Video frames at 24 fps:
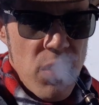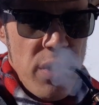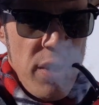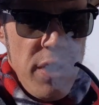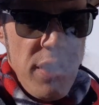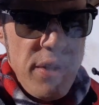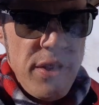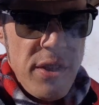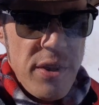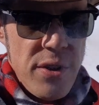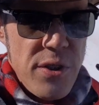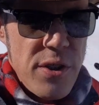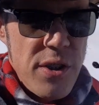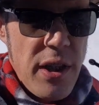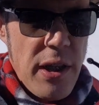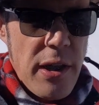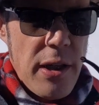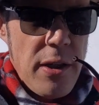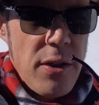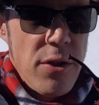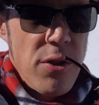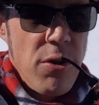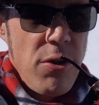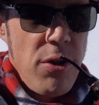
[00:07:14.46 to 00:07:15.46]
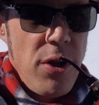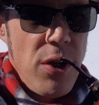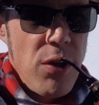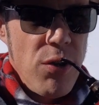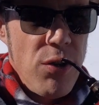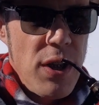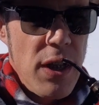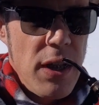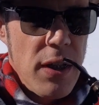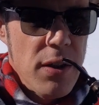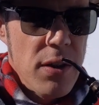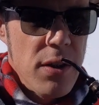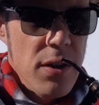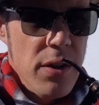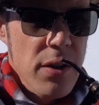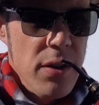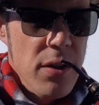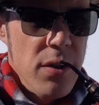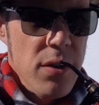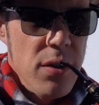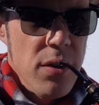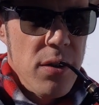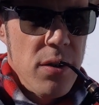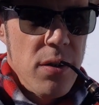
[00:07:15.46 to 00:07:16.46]
He's in San Antonio,
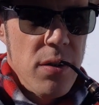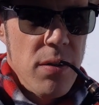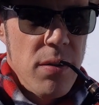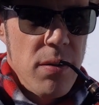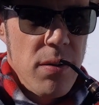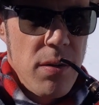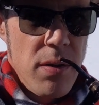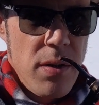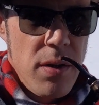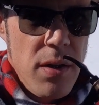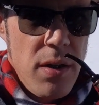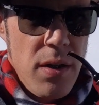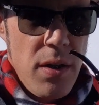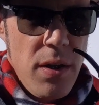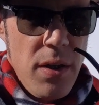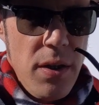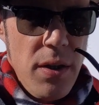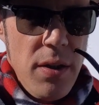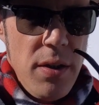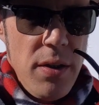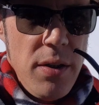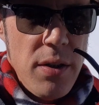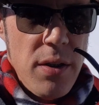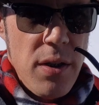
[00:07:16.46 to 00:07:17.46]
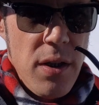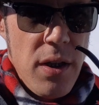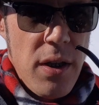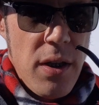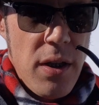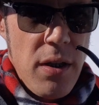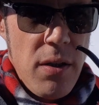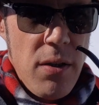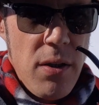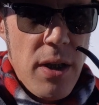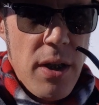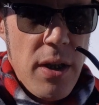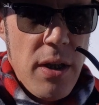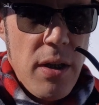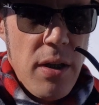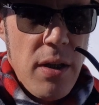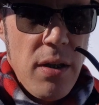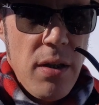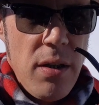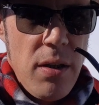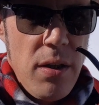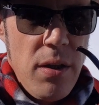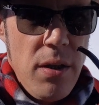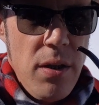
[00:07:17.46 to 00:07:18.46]
Texas. He's got a lot of
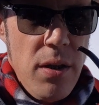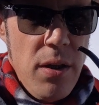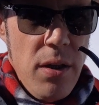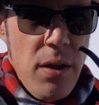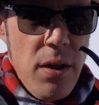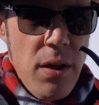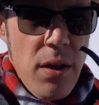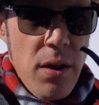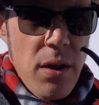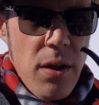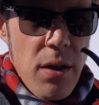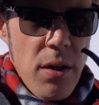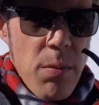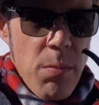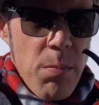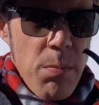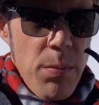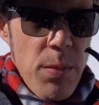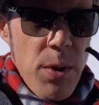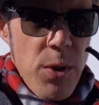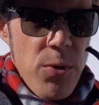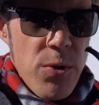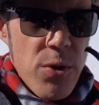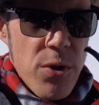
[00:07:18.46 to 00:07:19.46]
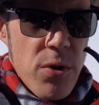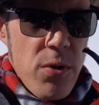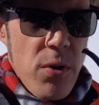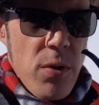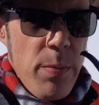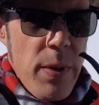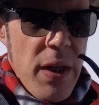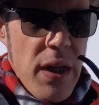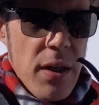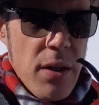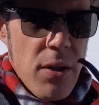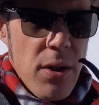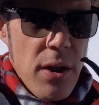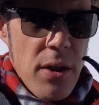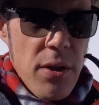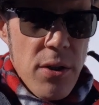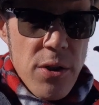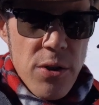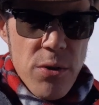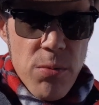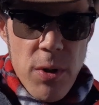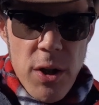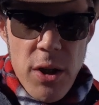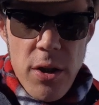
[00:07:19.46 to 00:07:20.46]
musical background
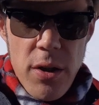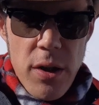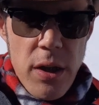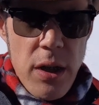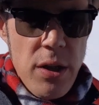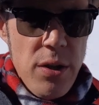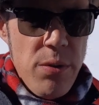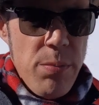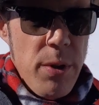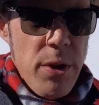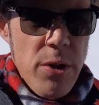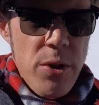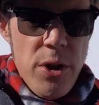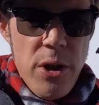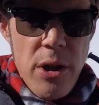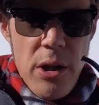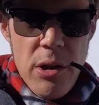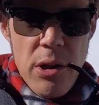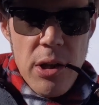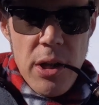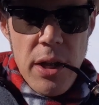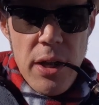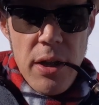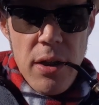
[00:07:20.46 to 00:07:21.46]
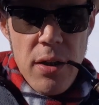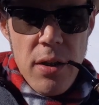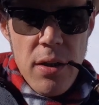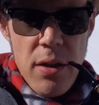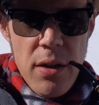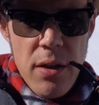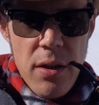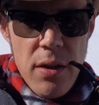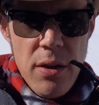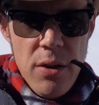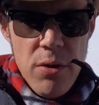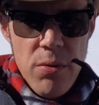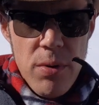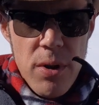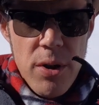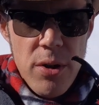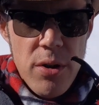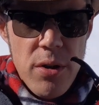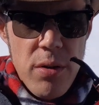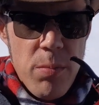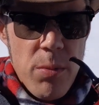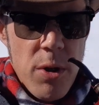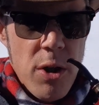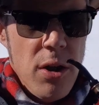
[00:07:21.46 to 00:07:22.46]
as well. He's been sharing, as well as
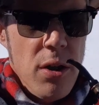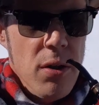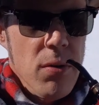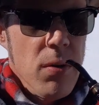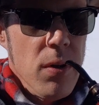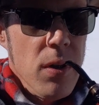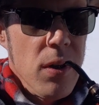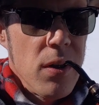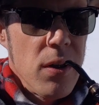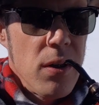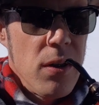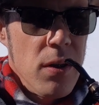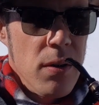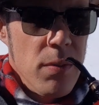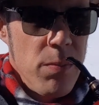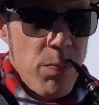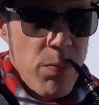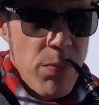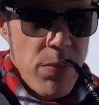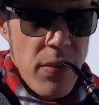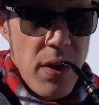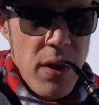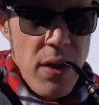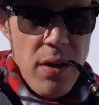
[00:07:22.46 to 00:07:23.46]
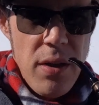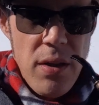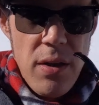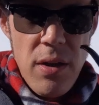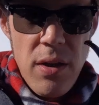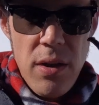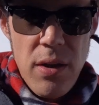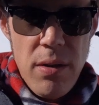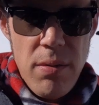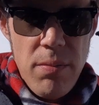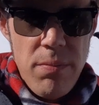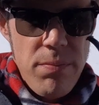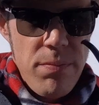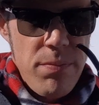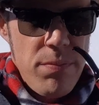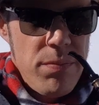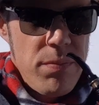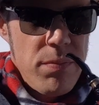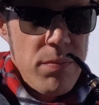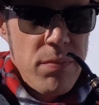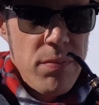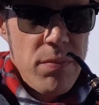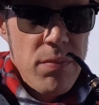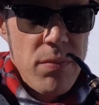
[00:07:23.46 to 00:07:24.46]
some artwork, and
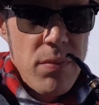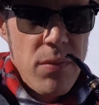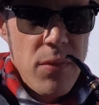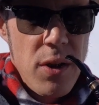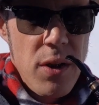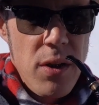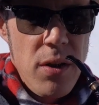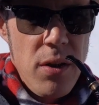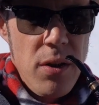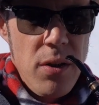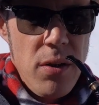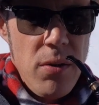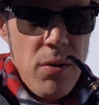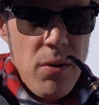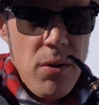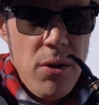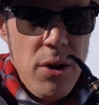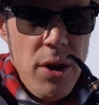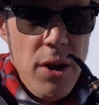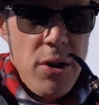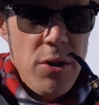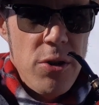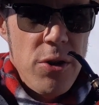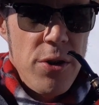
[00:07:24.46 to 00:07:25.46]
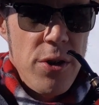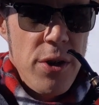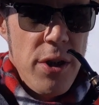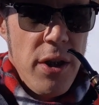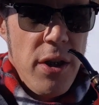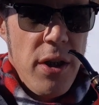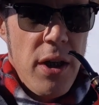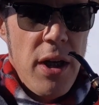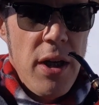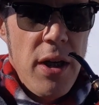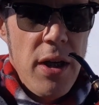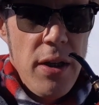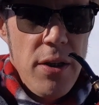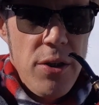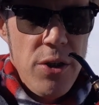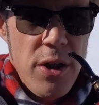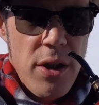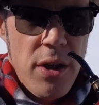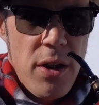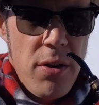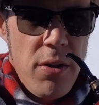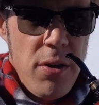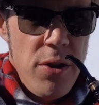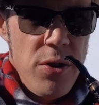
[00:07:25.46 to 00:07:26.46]
really interesting guy.
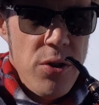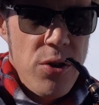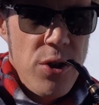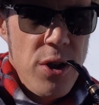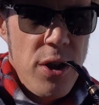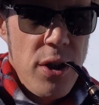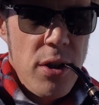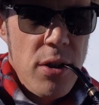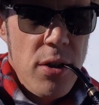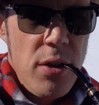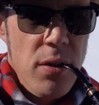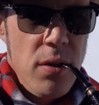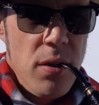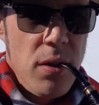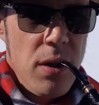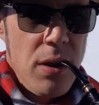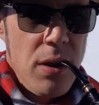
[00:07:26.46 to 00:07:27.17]
Check out his channel.